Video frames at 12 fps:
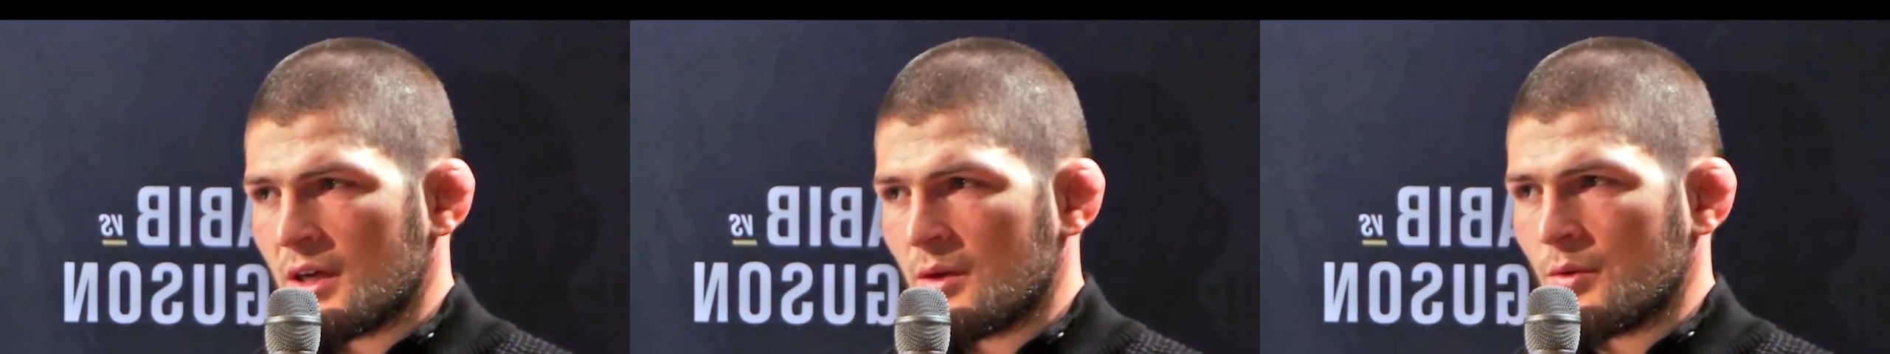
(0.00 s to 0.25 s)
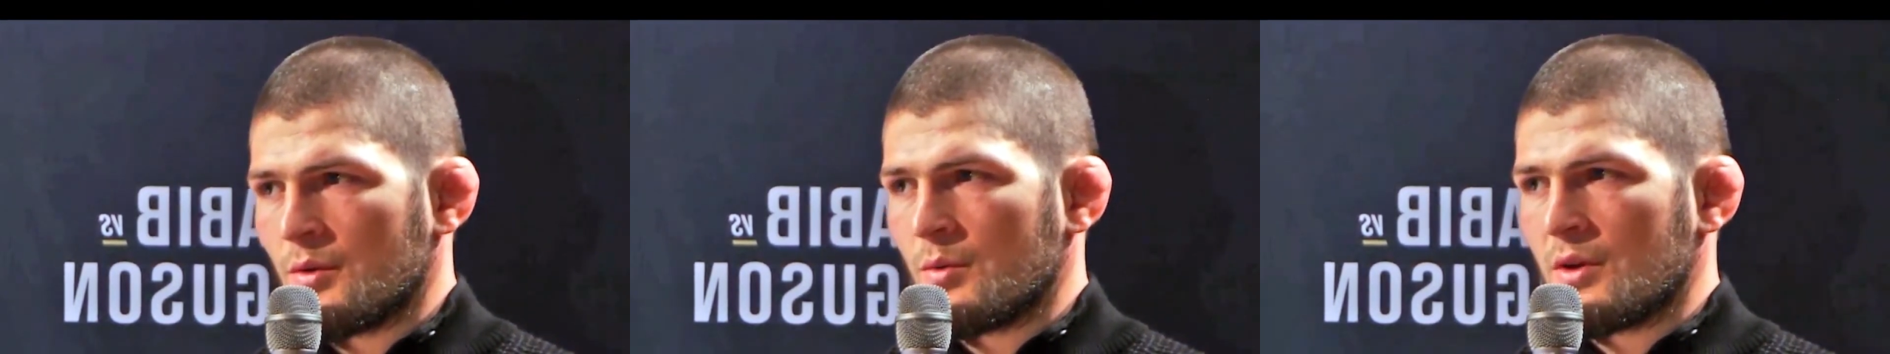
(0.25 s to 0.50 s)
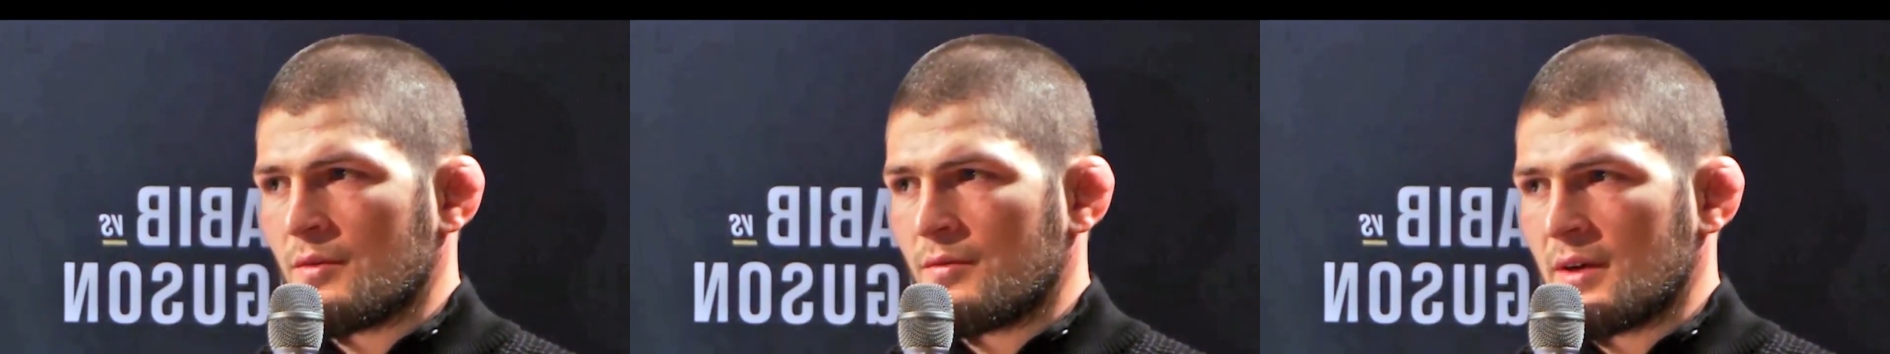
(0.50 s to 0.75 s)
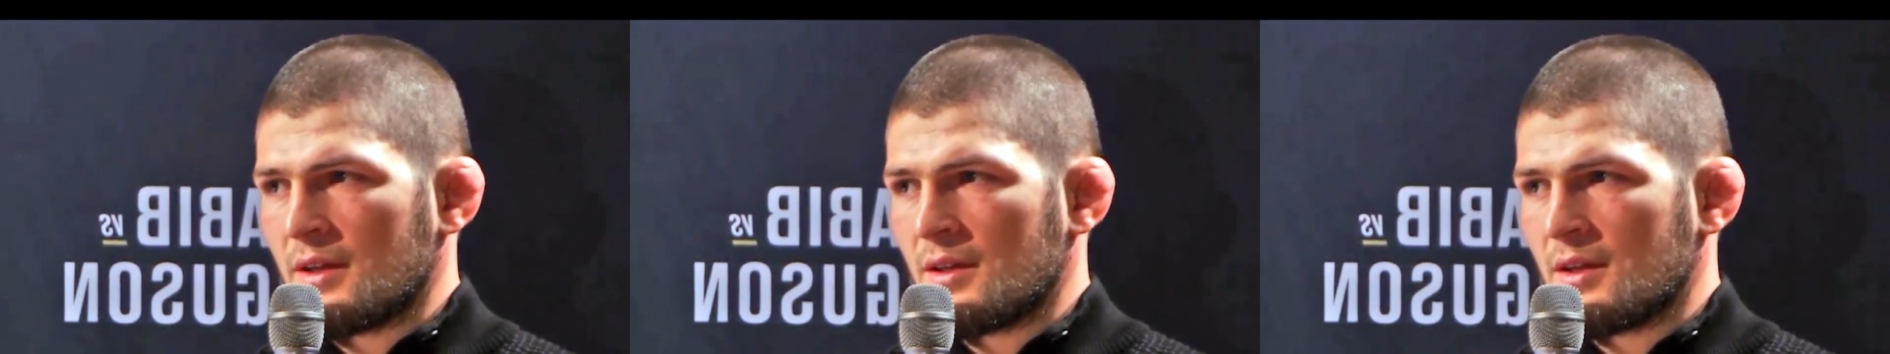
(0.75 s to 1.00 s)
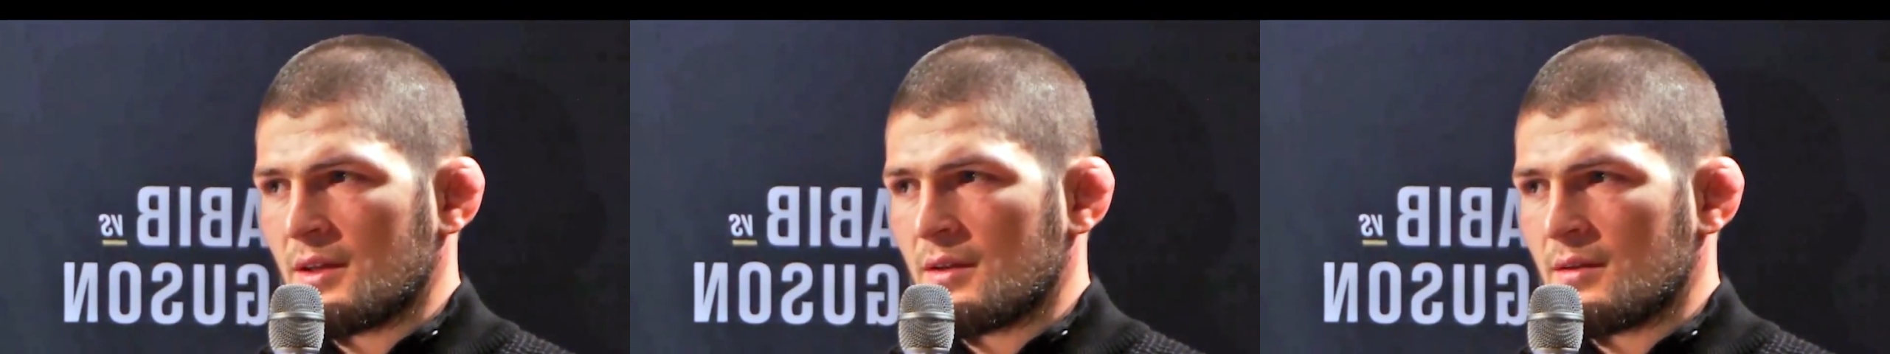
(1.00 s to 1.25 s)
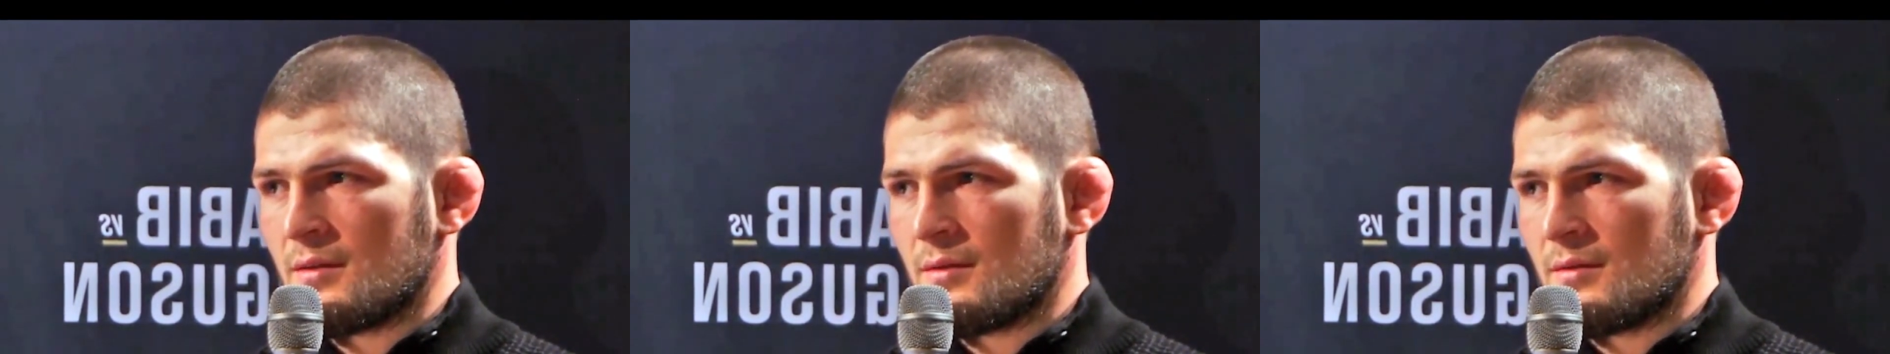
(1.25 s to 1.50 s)
How he wanna fight
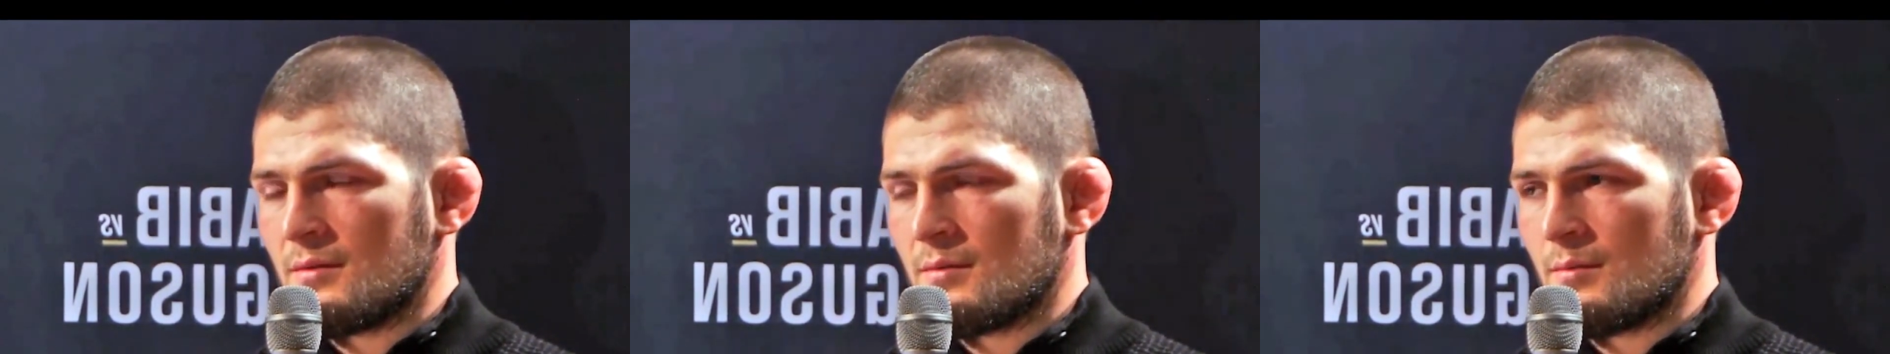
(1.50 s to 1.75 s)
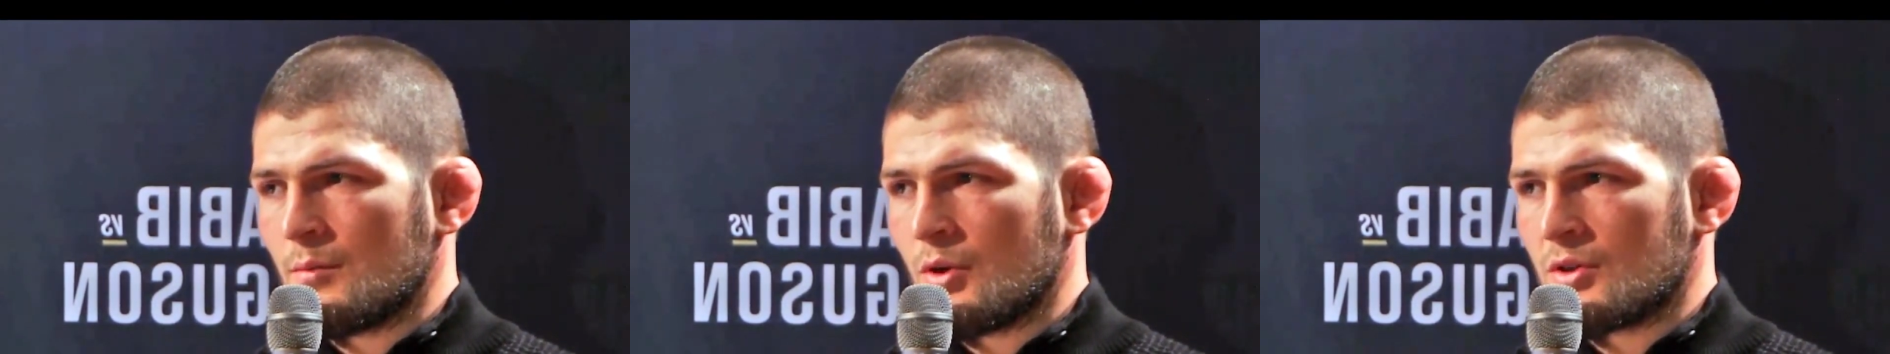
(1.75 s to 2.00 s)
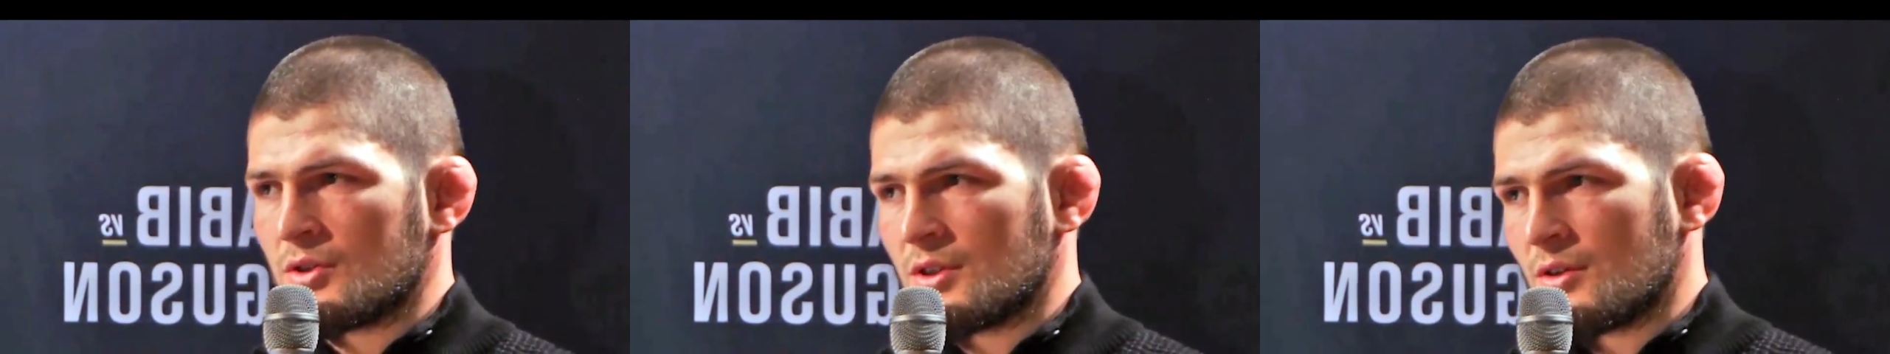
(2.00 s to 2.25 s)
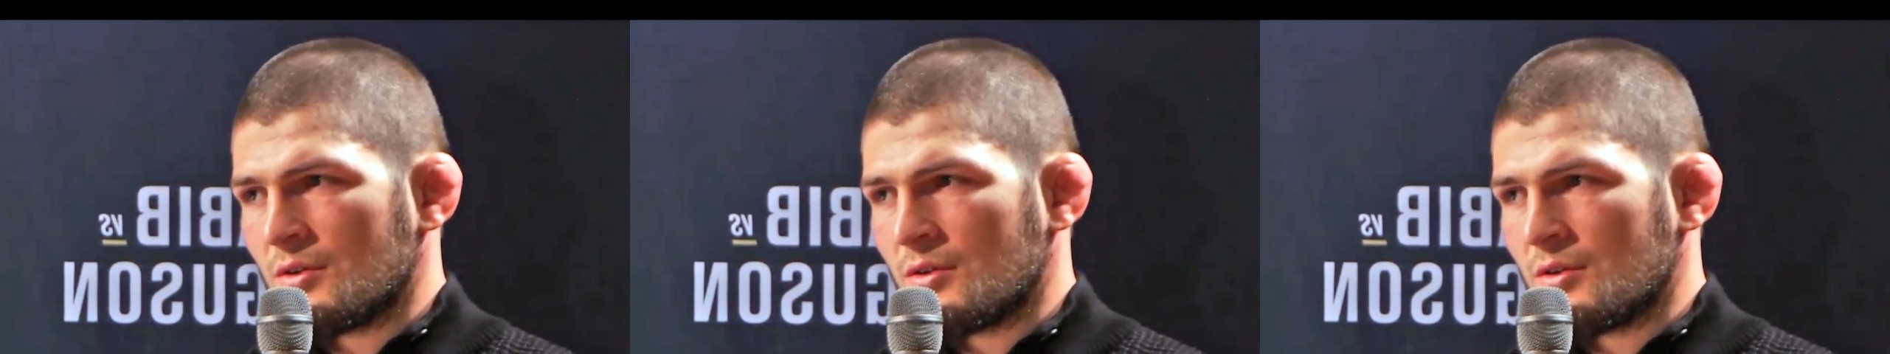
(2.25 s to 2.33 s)
in boxing,